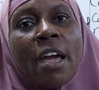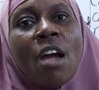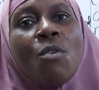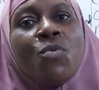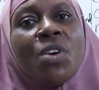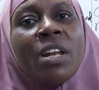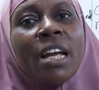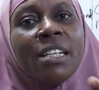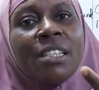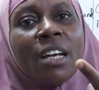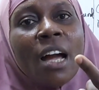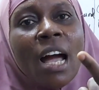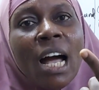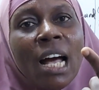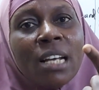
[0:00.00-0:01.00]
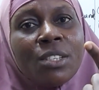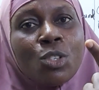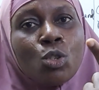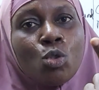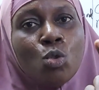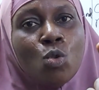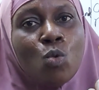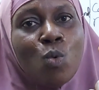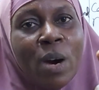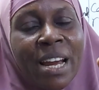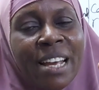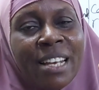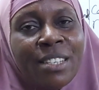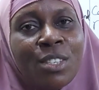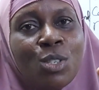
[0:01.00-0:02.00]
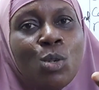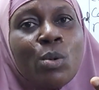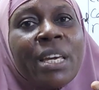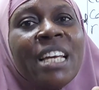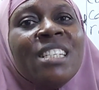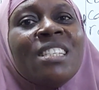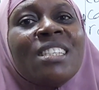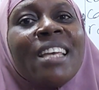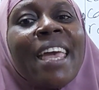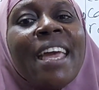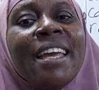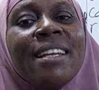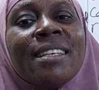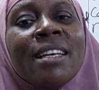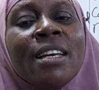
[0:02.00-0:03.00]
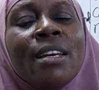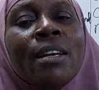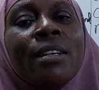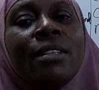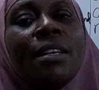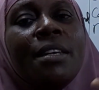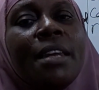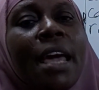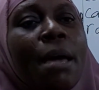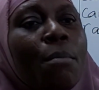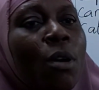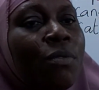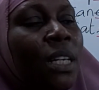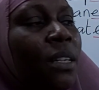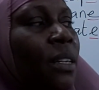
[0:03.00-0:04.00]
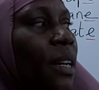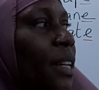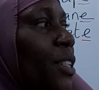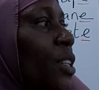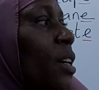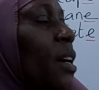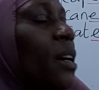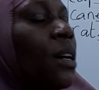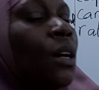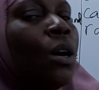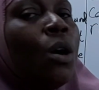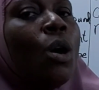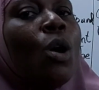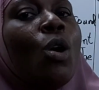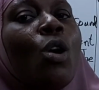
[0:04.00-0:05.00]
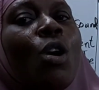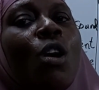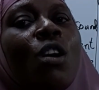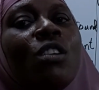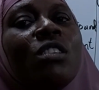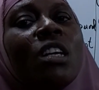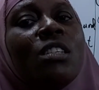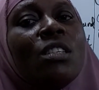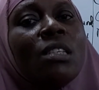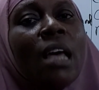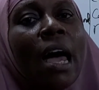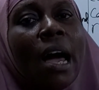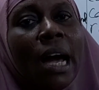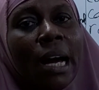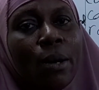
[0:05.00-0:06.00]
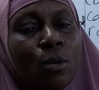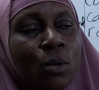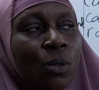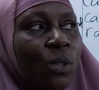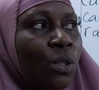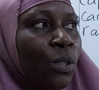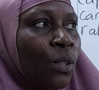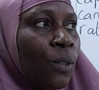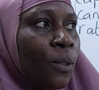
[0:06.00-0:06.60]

Every letter has two ways you can say it: the name of the letter or the sound.